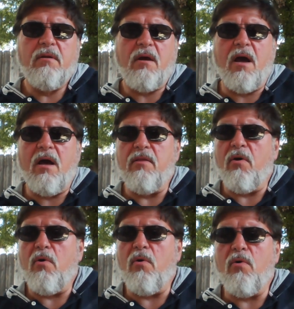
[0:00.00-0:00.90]

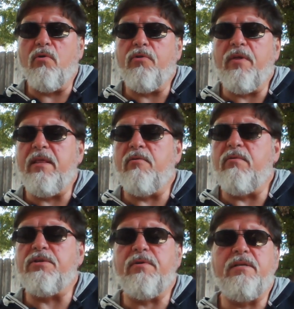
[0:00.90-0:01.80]
the whole thing that
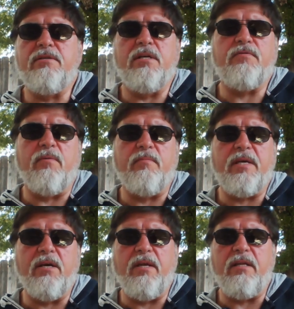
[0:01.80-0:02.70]
restrains us from
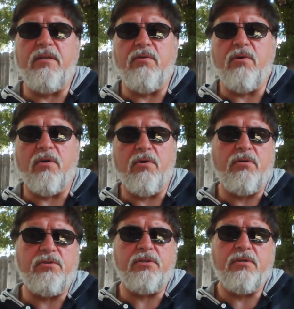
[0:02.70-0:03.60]
killing little
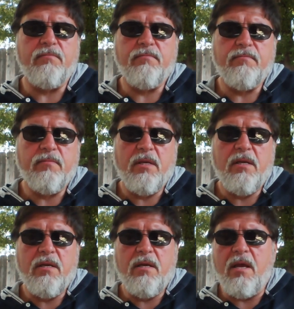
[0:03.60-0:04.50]
girls,
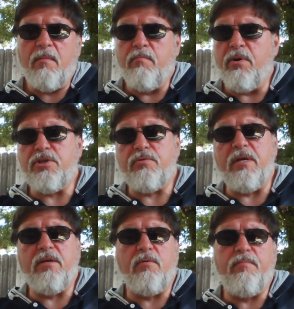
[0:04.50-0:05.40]

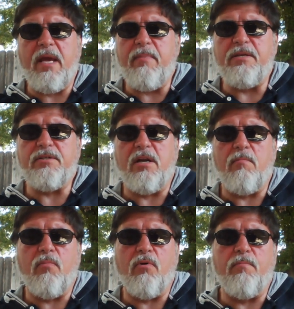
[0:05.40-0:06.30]
butchering little babies that
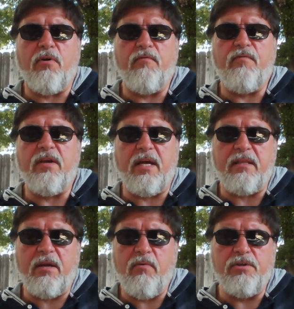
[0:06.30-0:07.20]
aren't born perfect
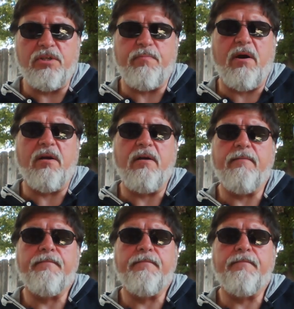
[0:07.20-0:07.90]
like they were in Sparta,